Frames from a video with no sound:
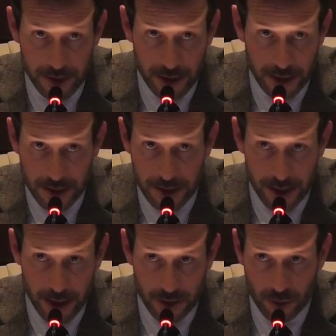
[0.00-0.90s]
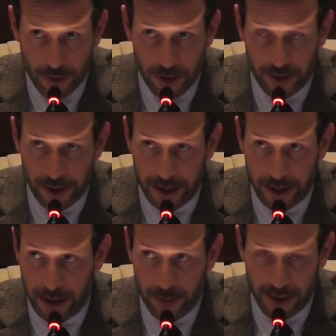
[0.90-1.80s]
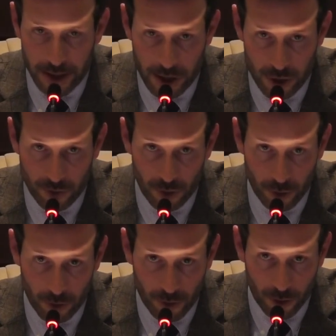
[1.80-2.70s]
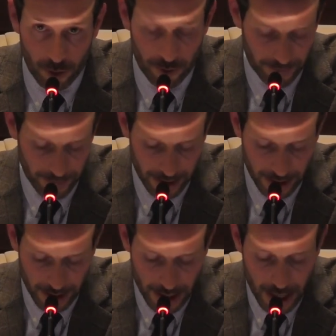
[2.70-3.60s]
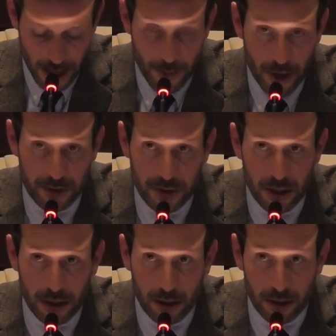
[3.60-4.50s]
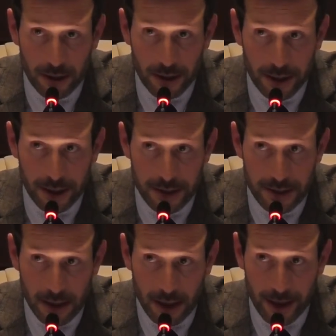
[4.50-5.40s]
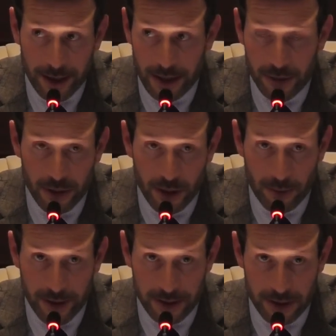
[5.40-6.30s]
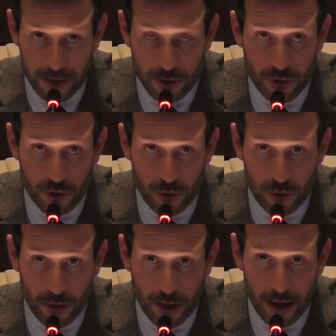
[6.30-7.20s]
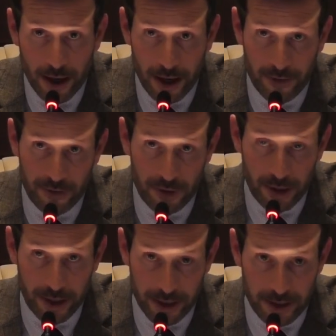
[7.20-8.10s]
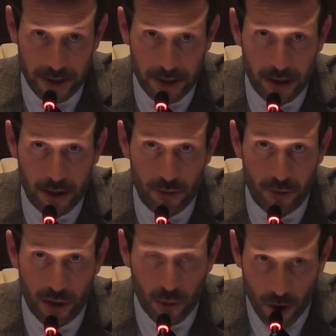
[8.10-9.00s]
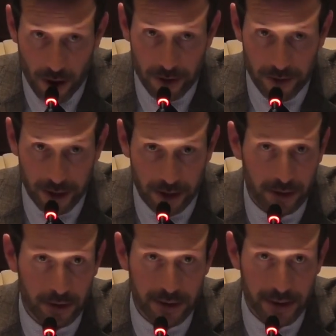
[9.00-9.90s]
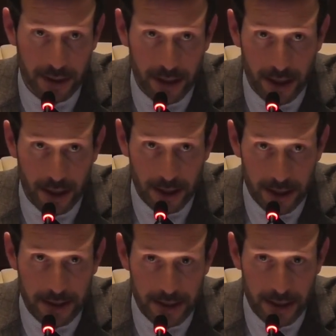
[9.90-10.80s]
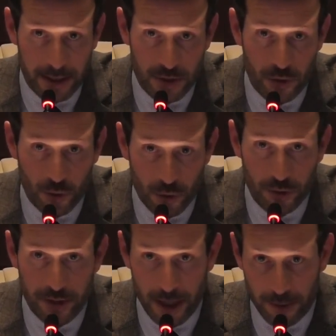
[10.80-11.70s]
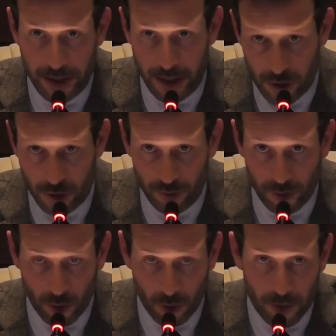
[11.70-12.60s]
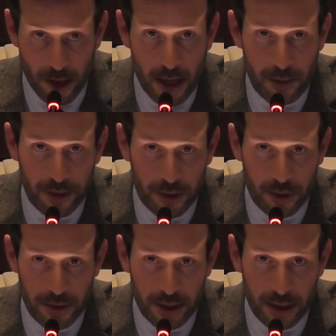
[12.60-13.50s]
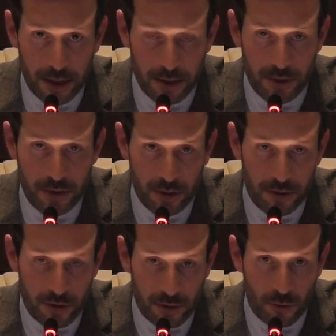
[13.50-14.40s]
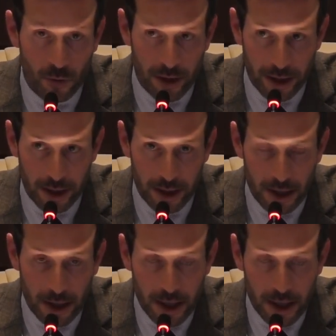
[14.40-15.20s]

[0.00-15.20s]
the ECS without getting an application for the form. But it's highly recommended to have the heirs requiring the ECS through the application form, because in a certain way